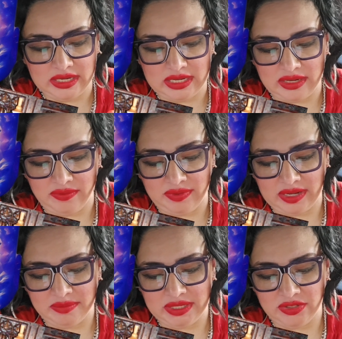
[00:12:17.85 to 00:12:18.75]
did he
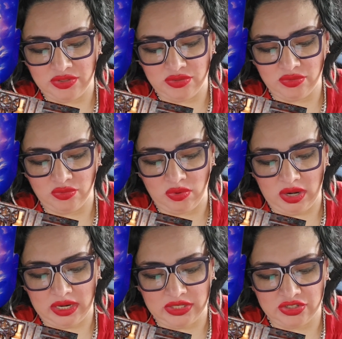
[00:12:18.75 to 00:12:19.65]
invite me to
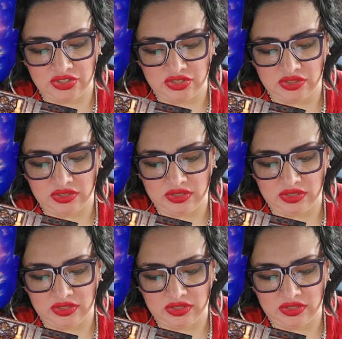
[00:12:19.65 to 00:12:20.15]
watch